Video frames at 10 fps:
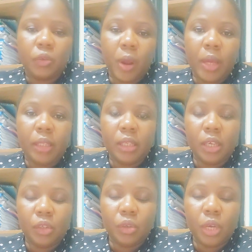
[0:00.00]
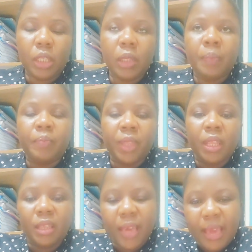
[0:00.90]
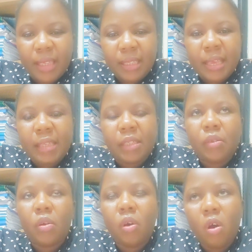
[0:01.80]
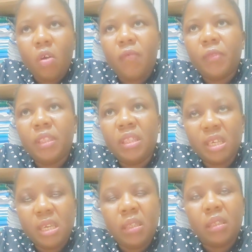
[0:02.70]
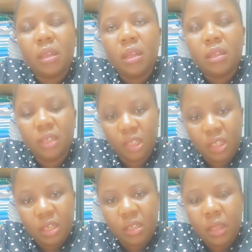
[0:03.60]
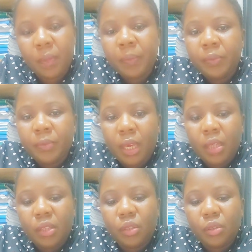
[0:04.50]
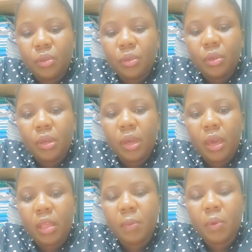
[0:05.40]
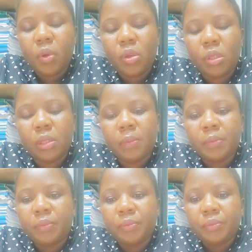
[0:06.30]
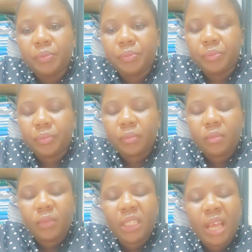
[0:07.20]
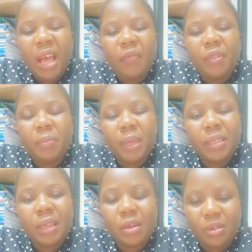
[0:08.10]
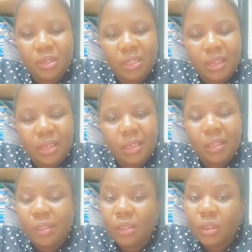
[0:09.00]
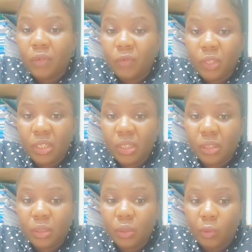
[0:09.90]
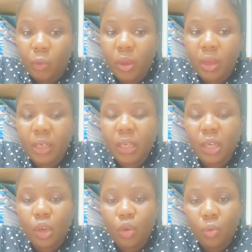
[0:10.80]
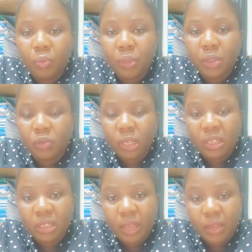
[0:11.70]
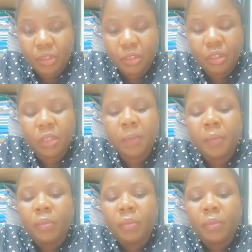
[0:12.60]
right into it. The essence of these teachings is to help us have the basic understandings of what is required in company transactions